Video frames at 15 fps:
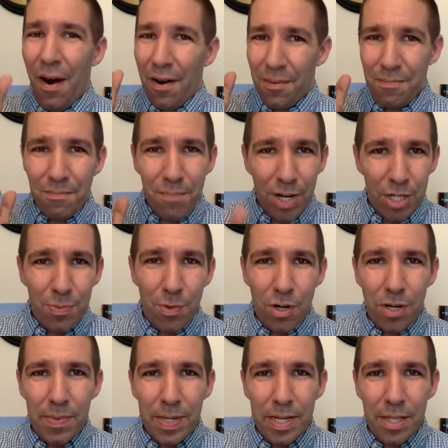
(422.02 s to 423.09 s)
are much more
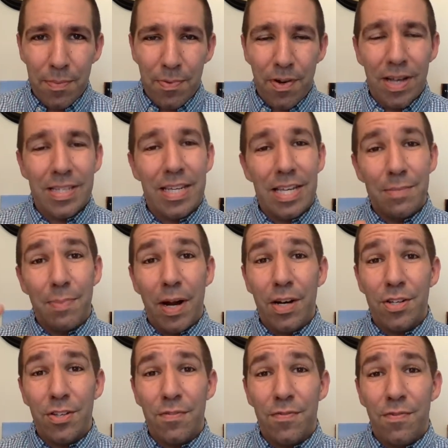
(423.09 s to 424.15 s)
committed to the process. Buyers
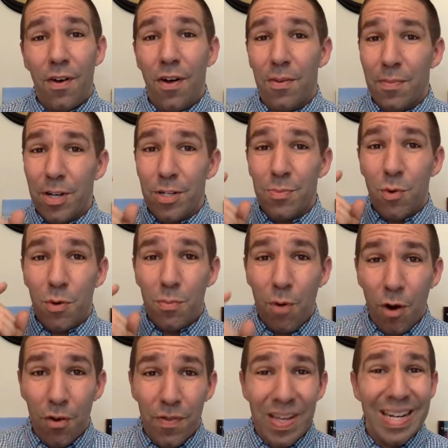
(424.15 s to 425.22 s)
in the fall are much more
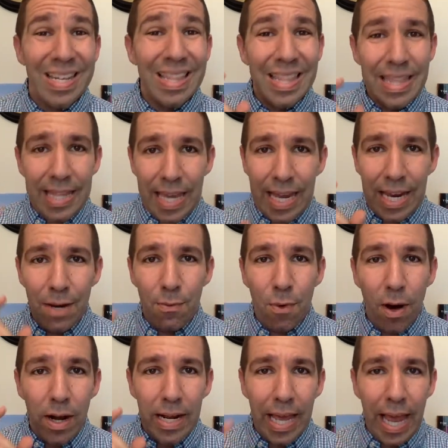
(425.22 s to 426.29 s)
motivated. They
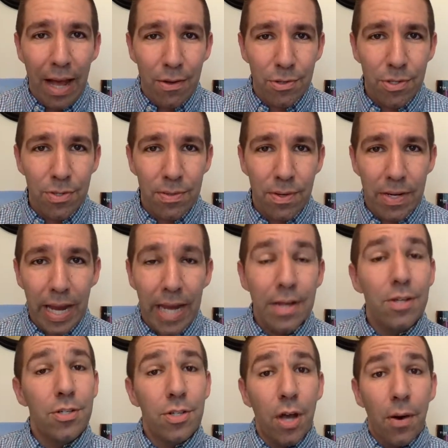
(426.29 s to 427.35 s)
want a house, okay?
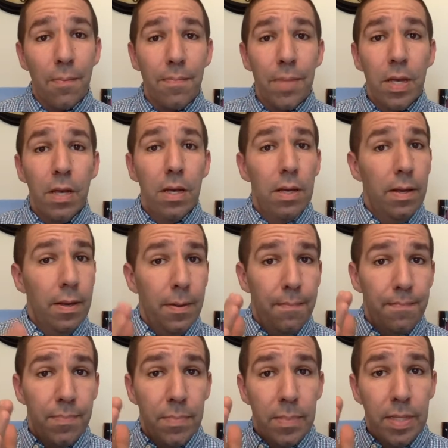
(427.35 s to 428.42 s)
So,
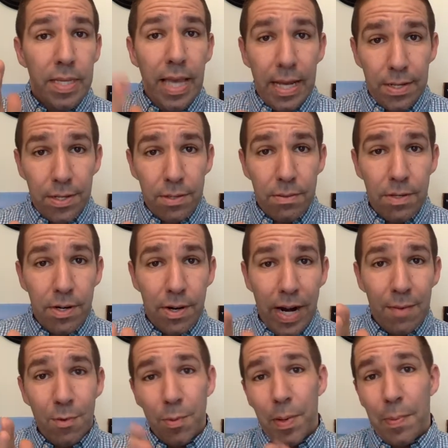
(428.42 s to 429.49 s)
yes, you're going to
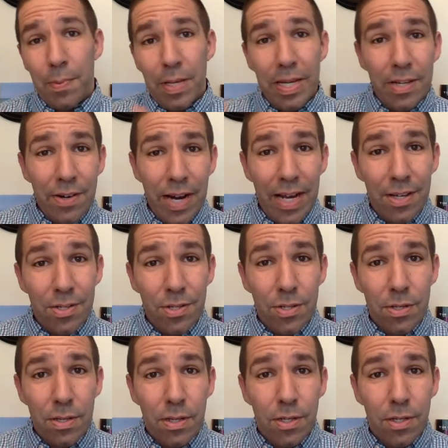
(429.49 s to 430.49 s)
have more people in your house,